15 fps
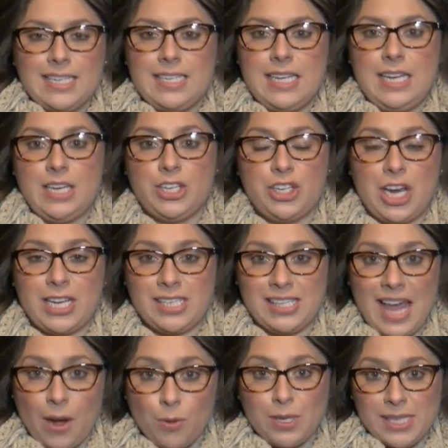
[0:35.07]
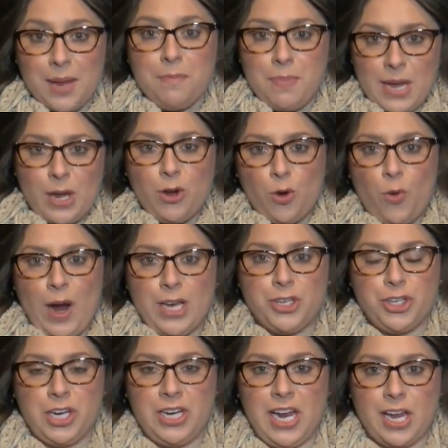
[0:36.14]
Dean, Jess, that was a big
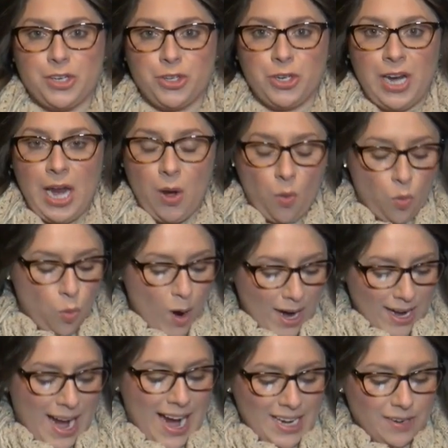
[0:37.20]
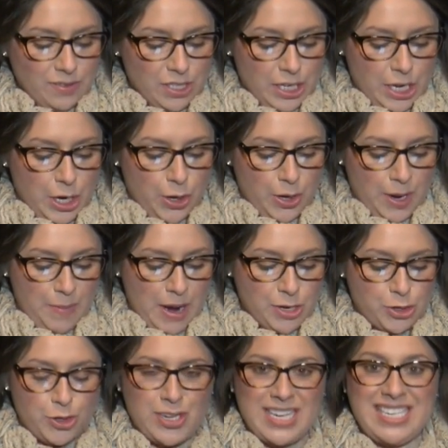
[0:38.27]
question yesterday. What kind of security
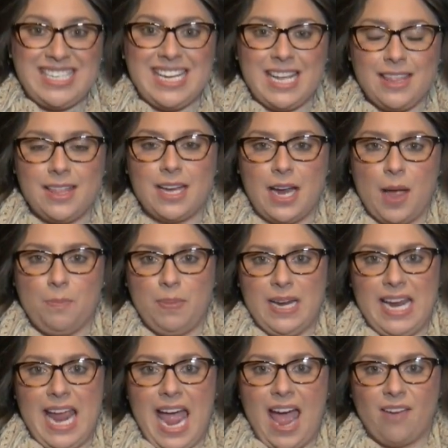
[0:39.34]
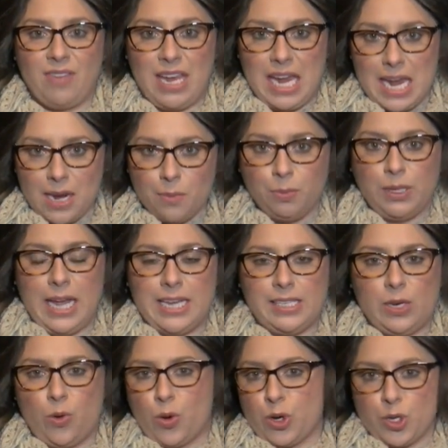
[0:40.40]
measures did the company have in
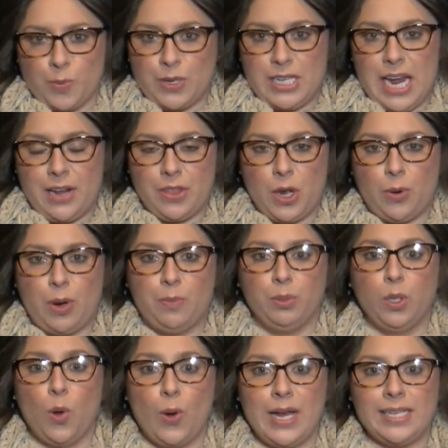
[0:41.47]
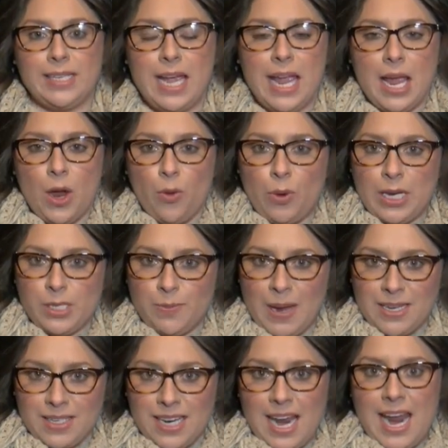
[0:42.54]
place in order to protect their employees? We
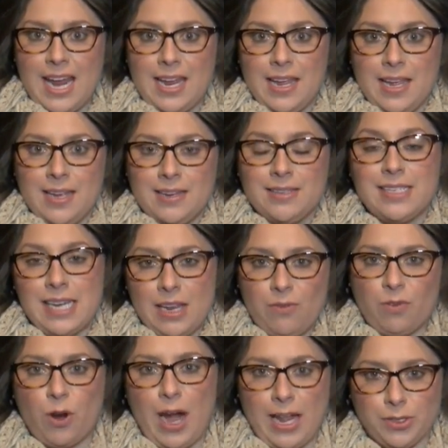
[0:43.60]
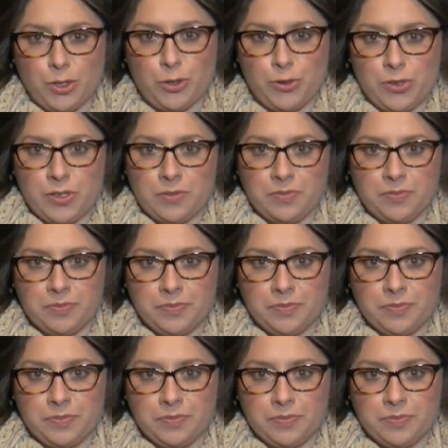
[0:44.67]
spent today digging for answers.